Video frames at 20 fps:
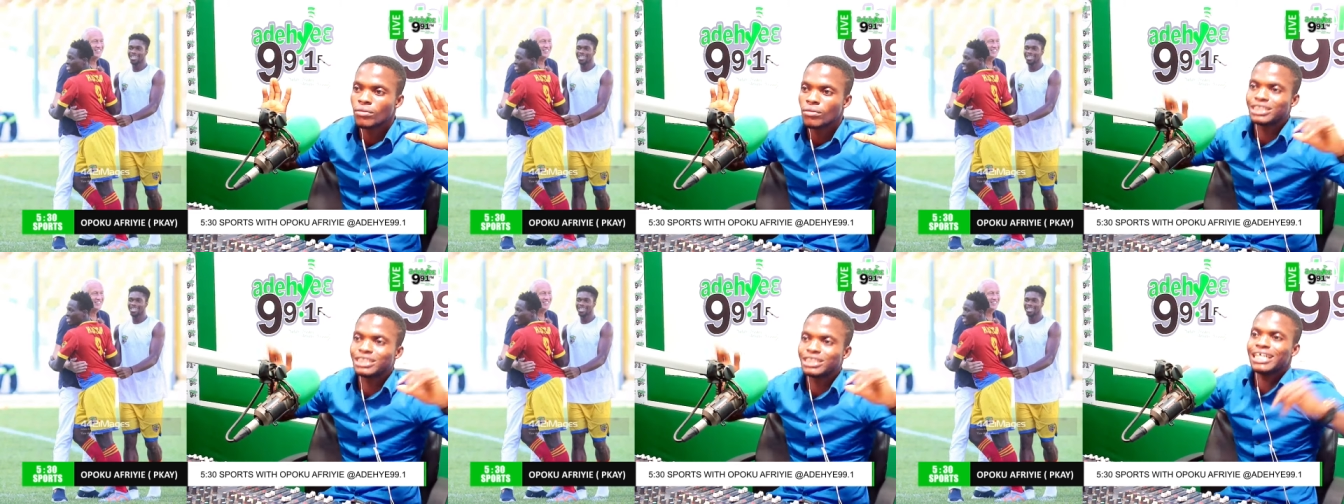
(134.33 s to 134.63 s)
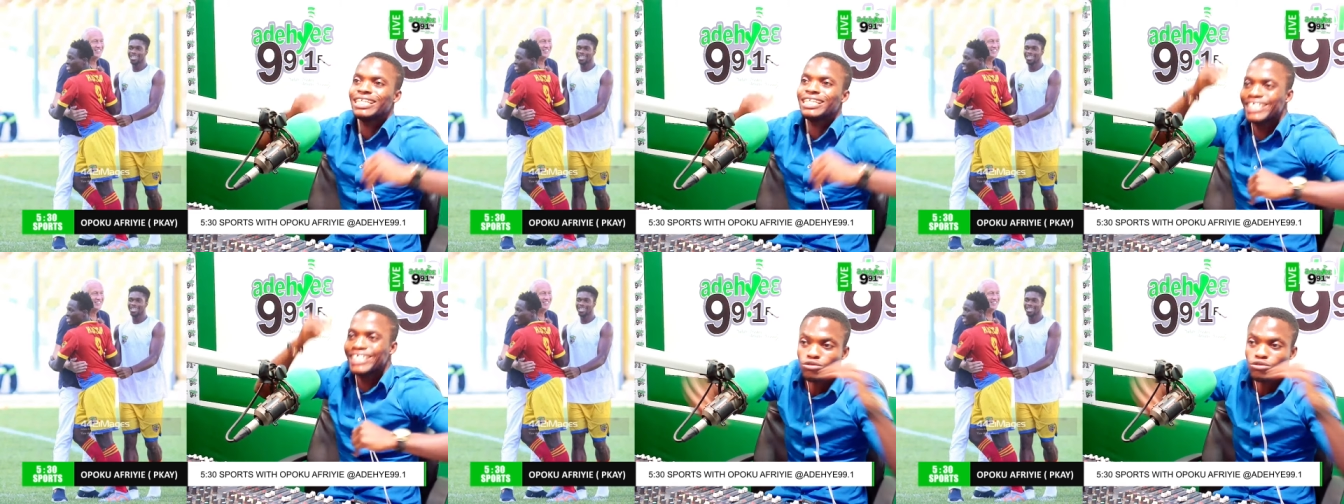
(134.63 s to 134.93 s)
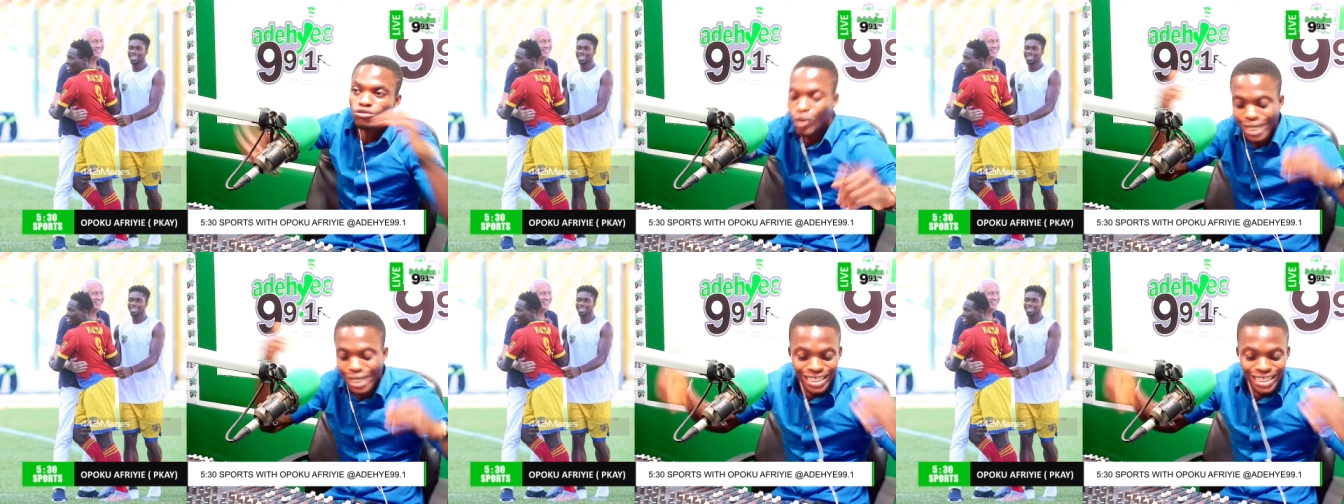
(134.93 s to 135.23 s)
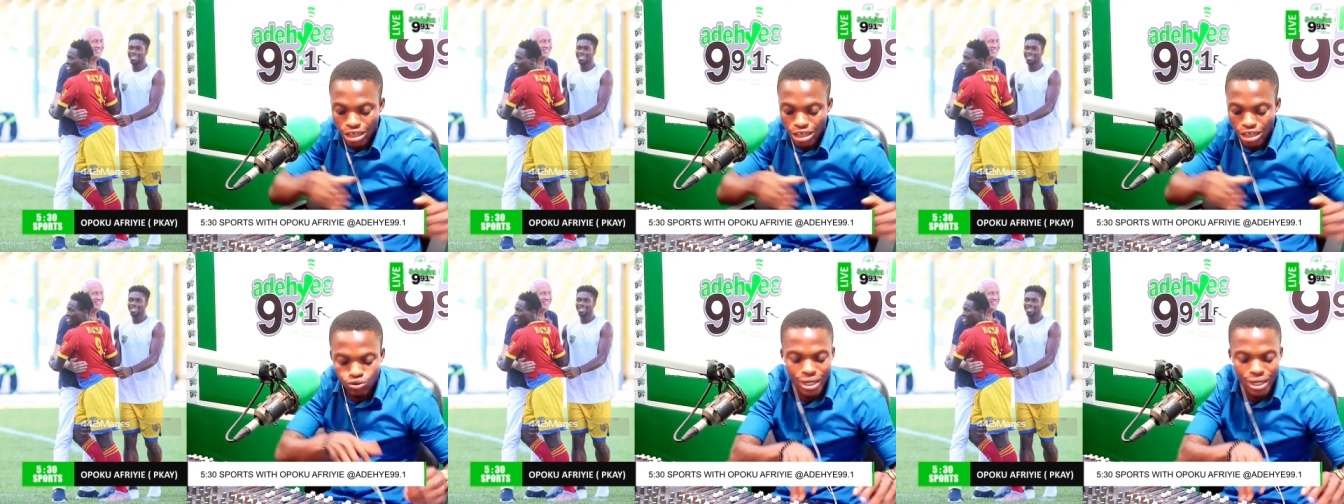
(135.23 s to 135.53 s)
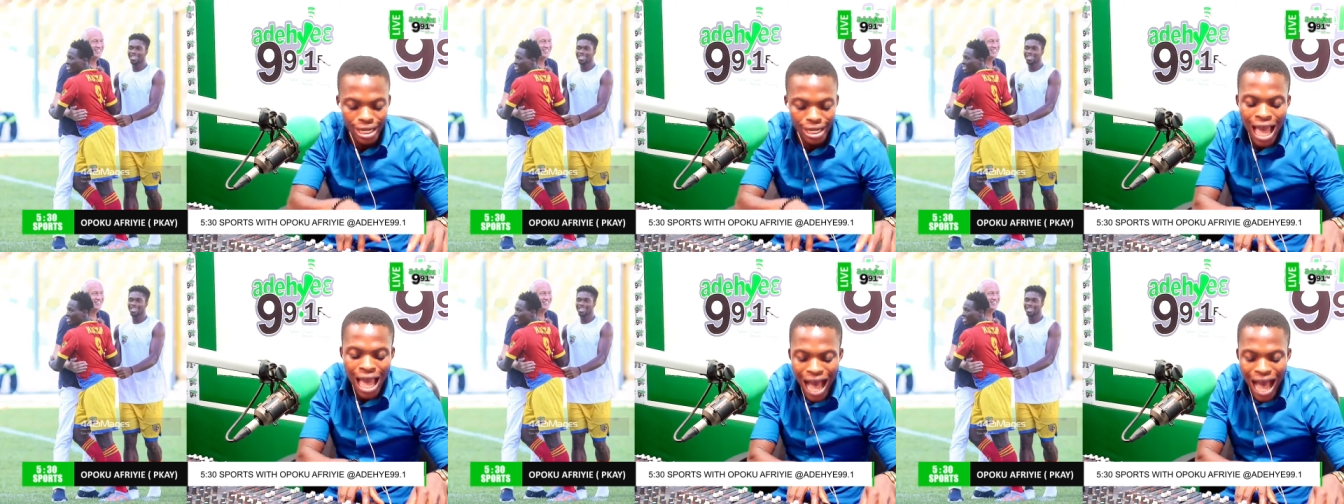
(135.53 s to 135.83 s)
say
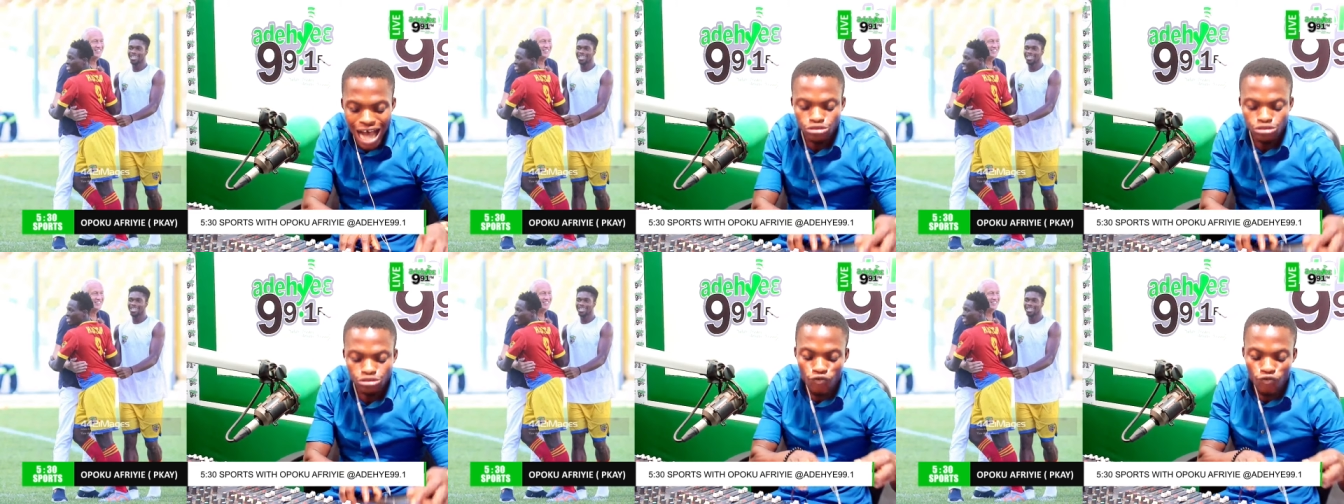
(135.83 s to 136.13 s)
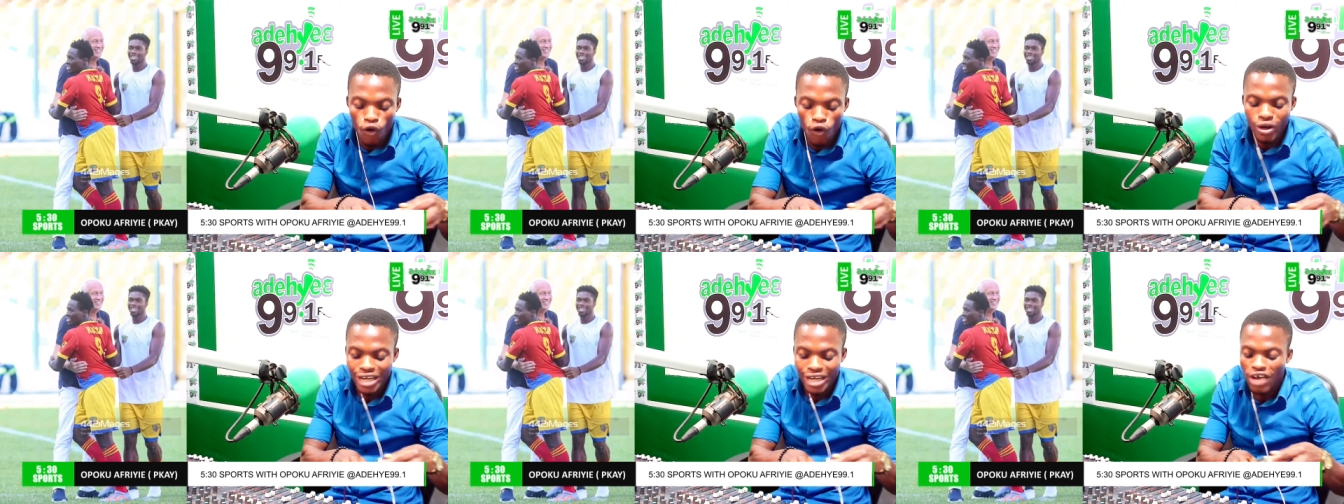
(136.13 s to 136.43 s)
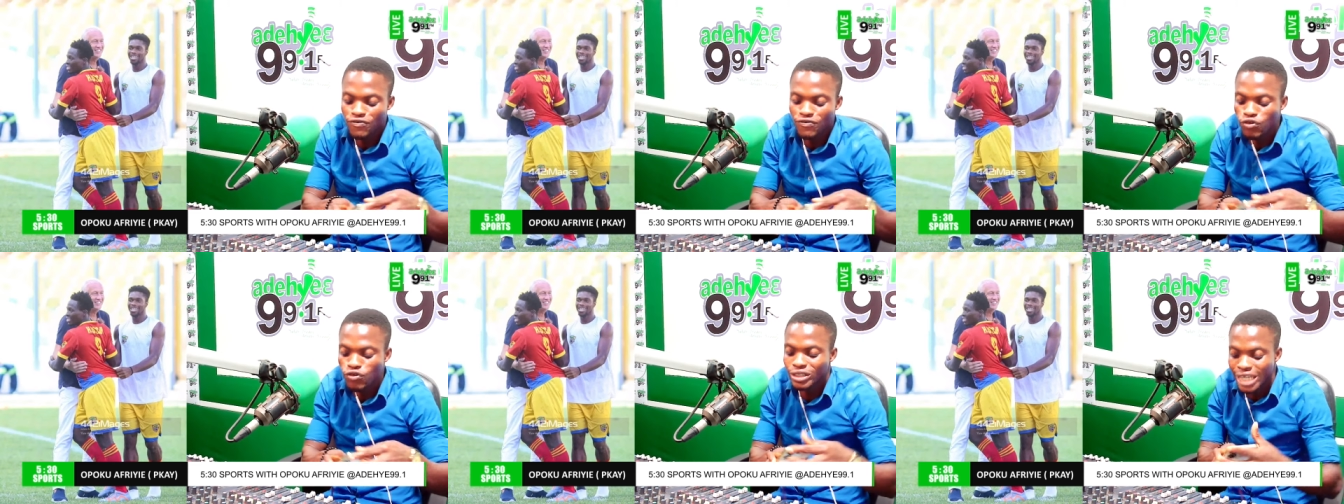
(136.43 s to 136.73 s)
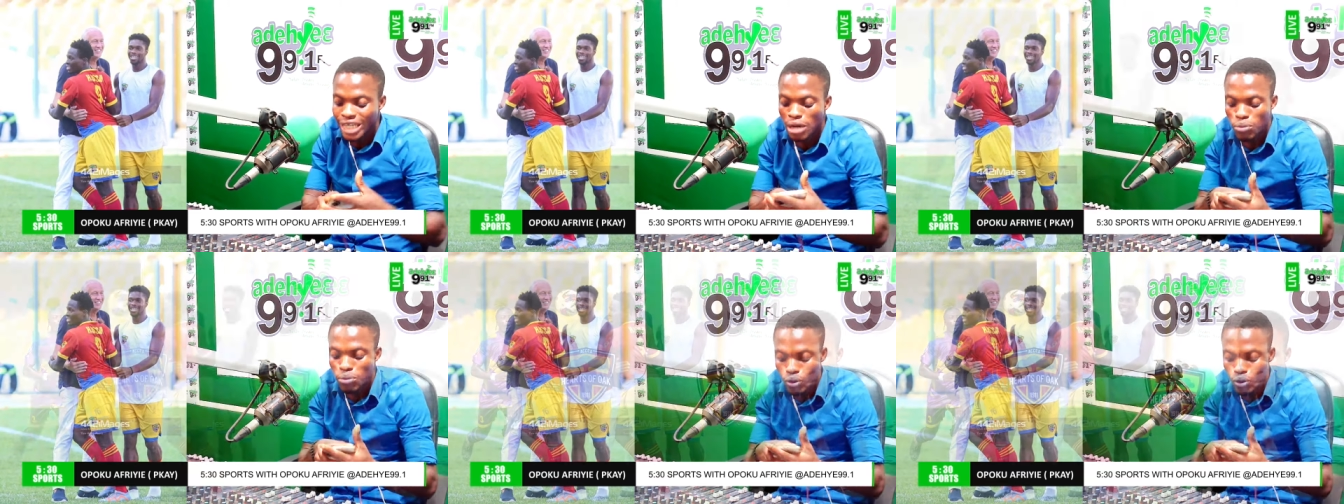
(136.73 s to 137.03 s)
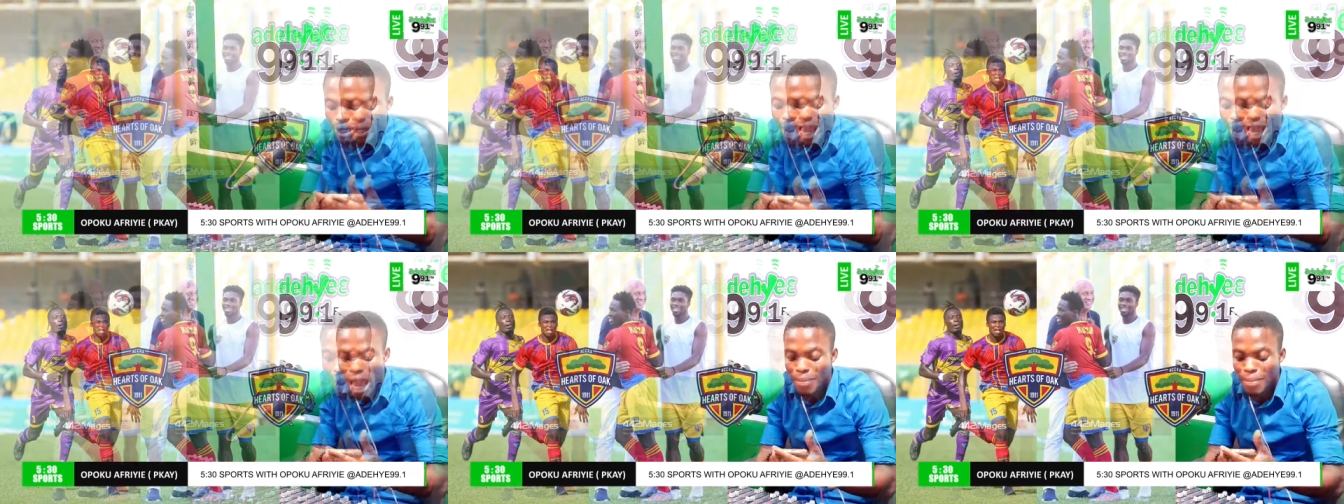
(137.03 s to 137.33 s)
gradually has folk na foot table
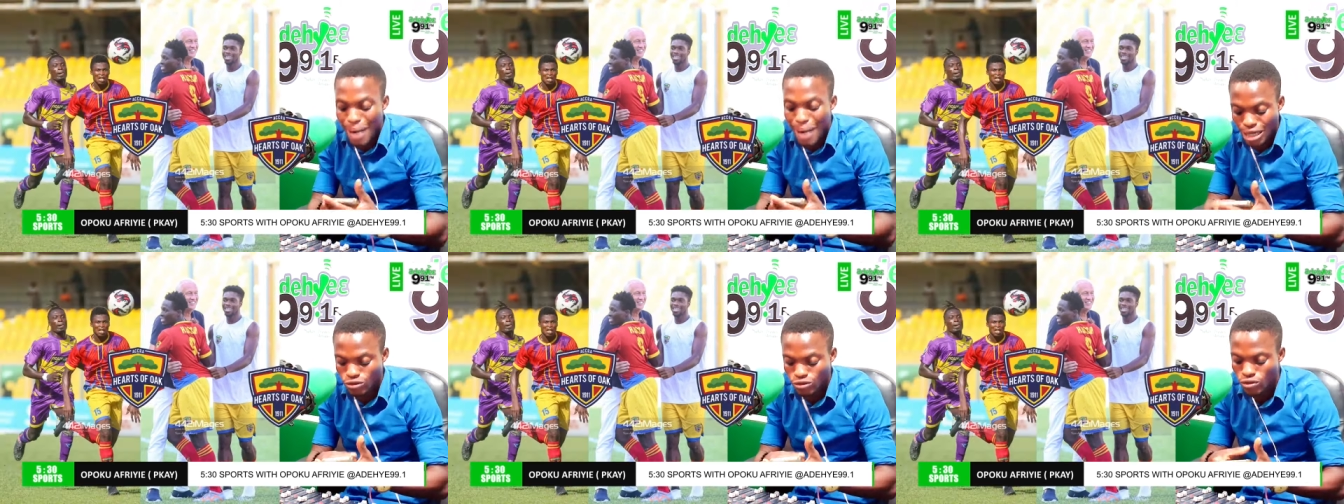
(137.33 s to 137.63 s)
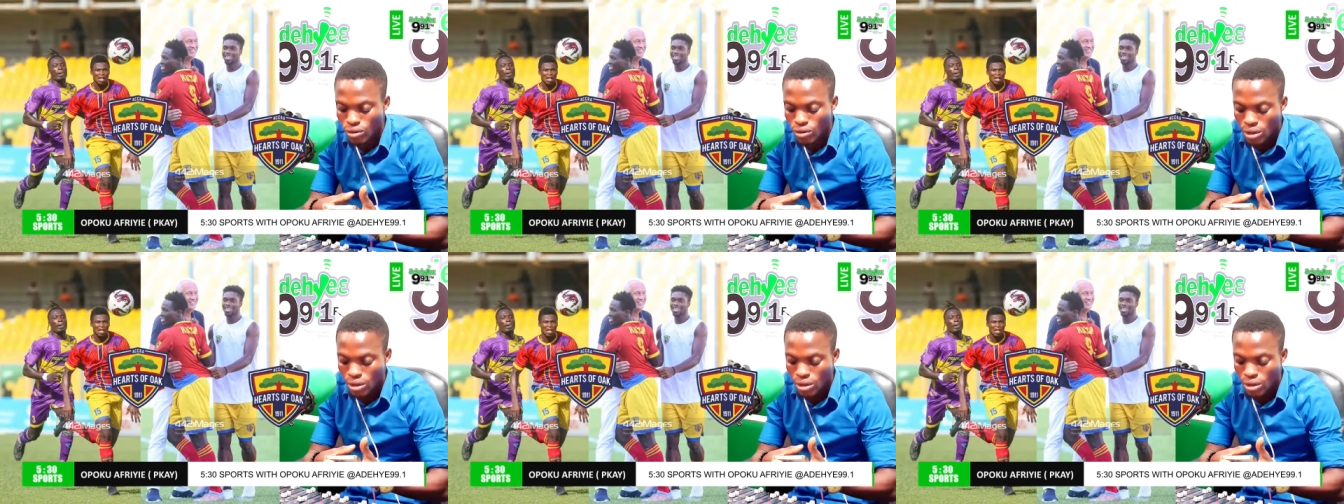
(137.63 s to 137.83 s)
ni eba no